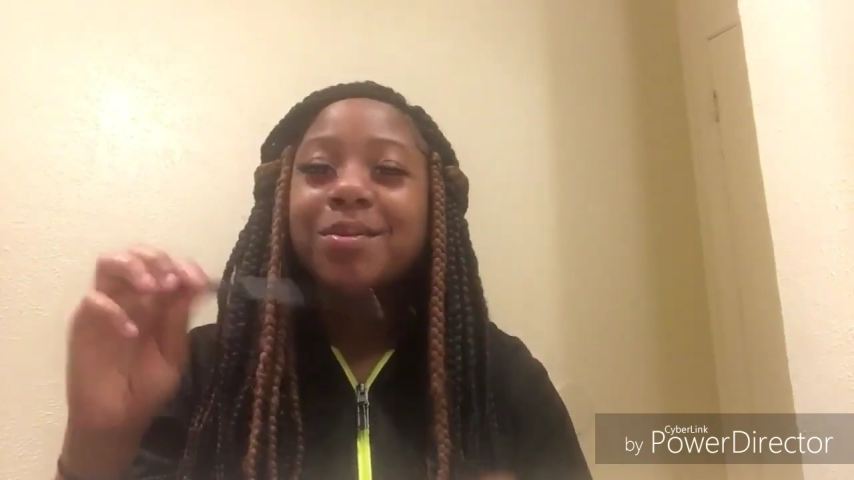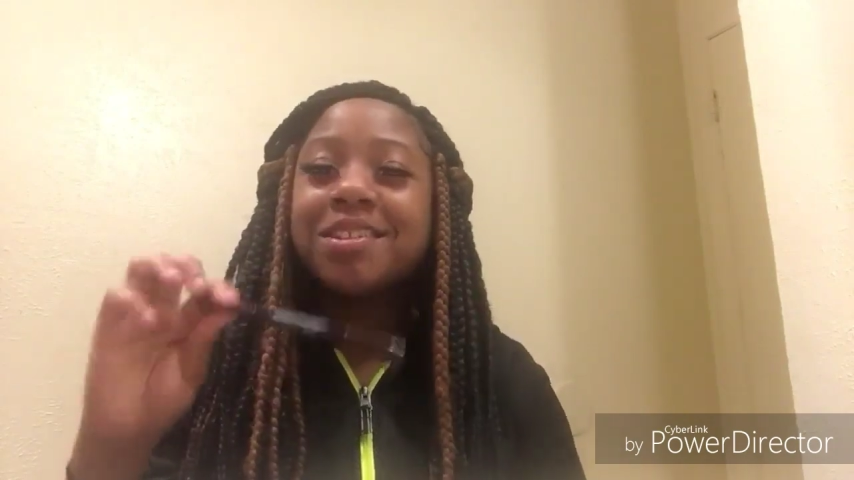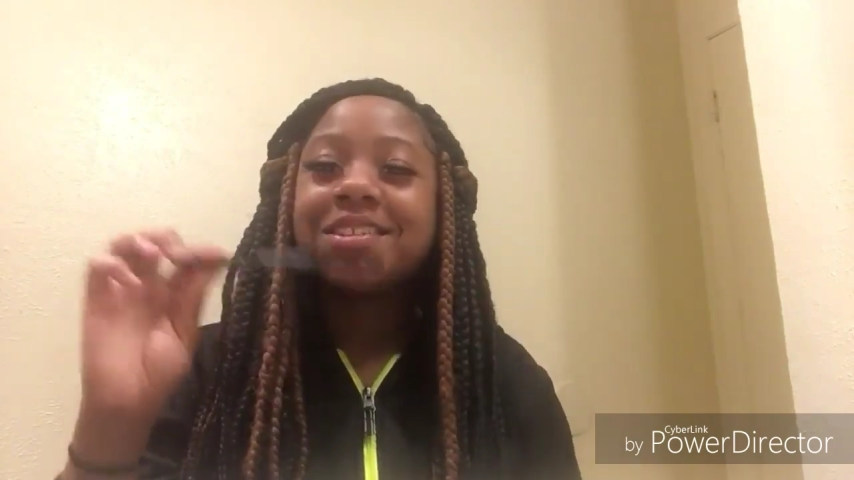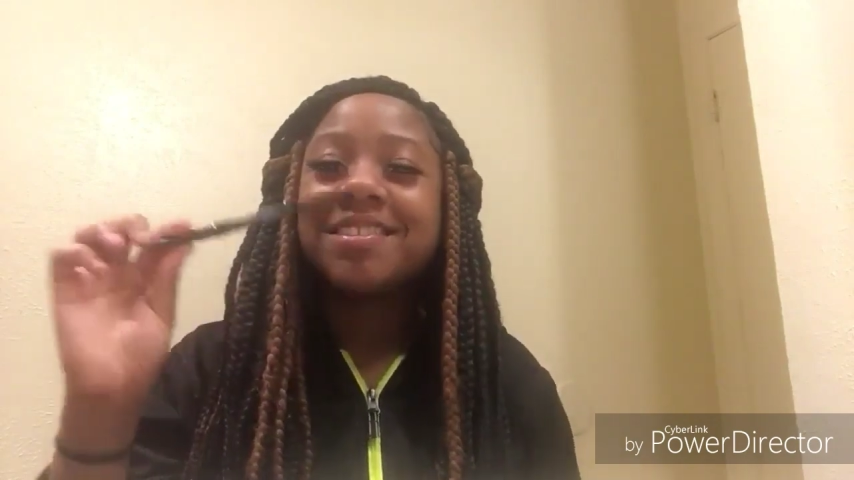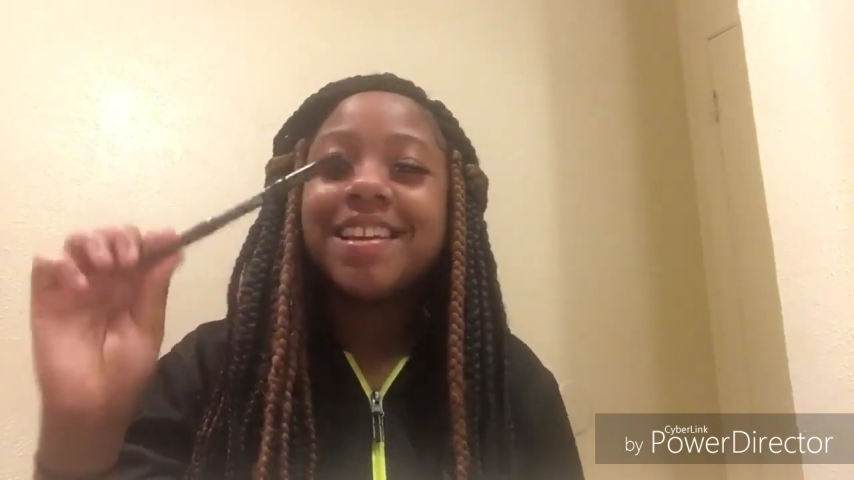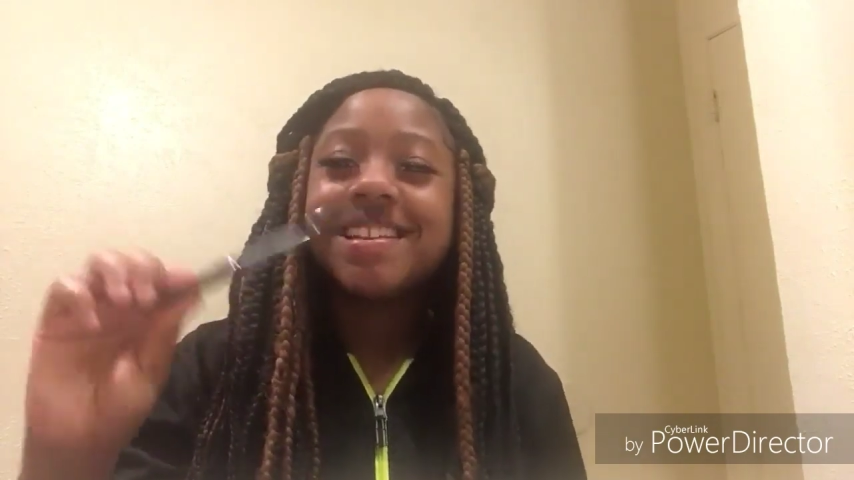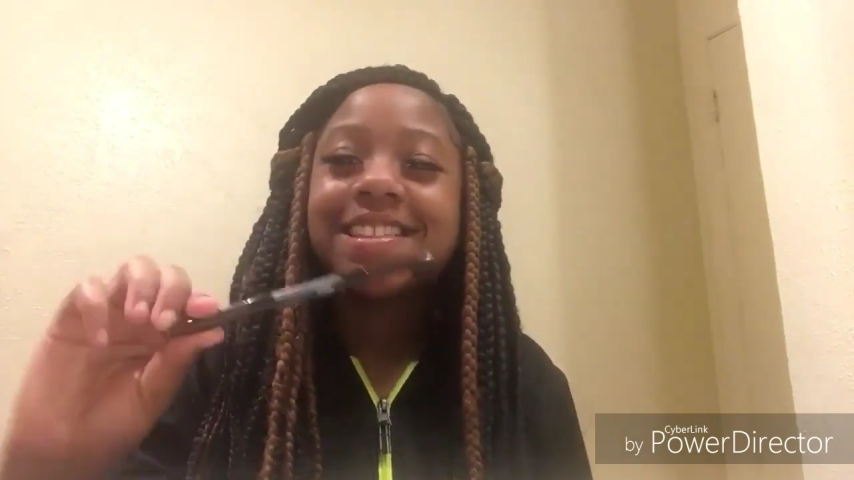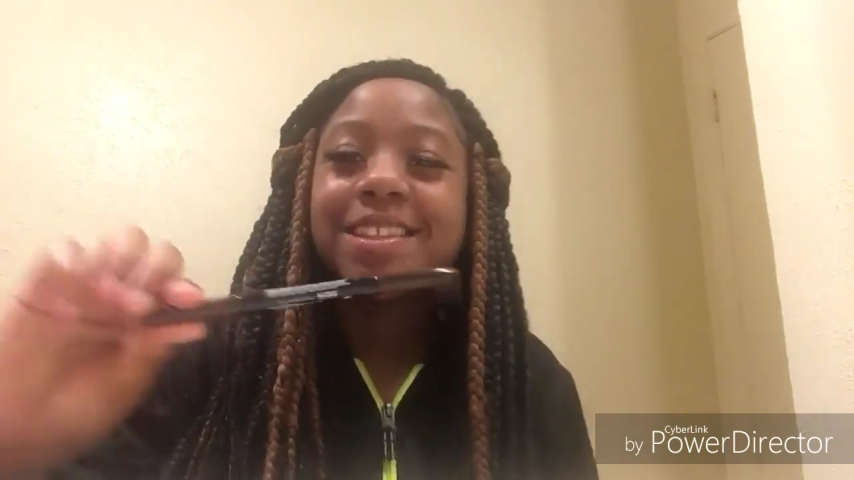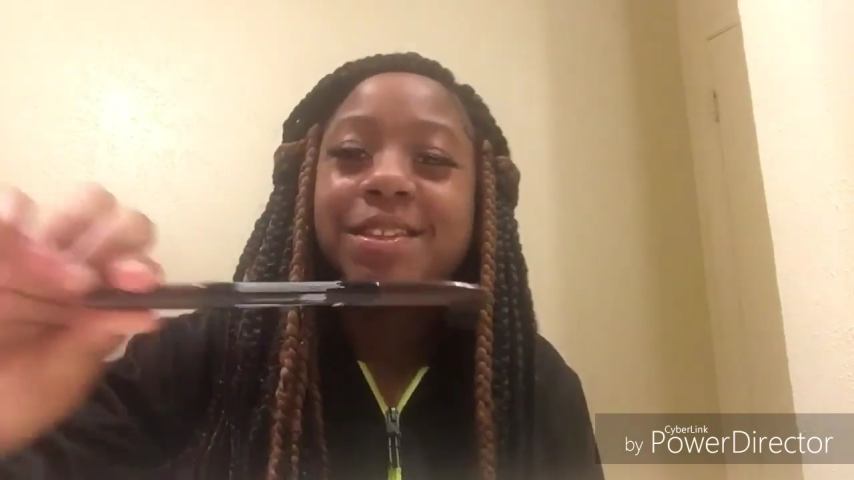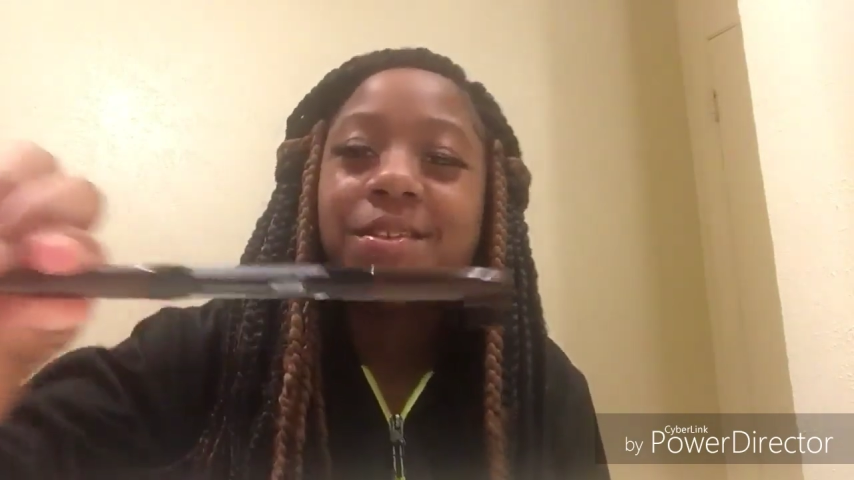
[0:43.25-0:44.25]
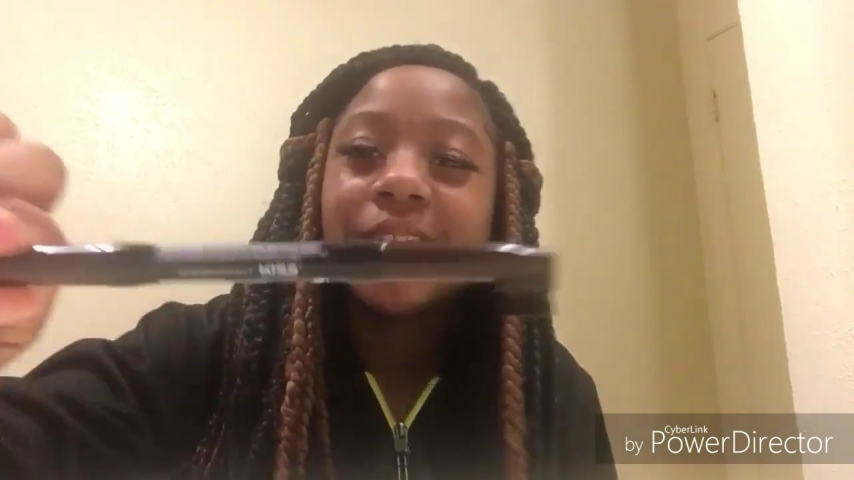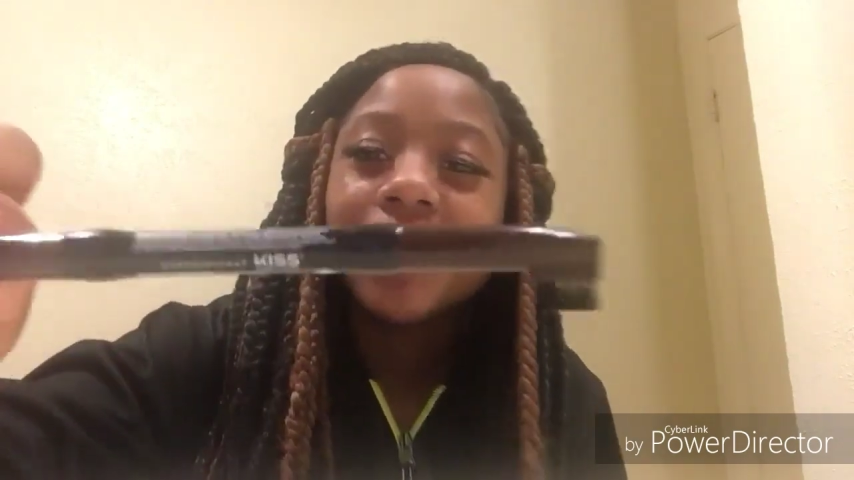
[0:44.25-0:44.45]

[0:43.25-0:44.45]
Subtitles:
what you need to do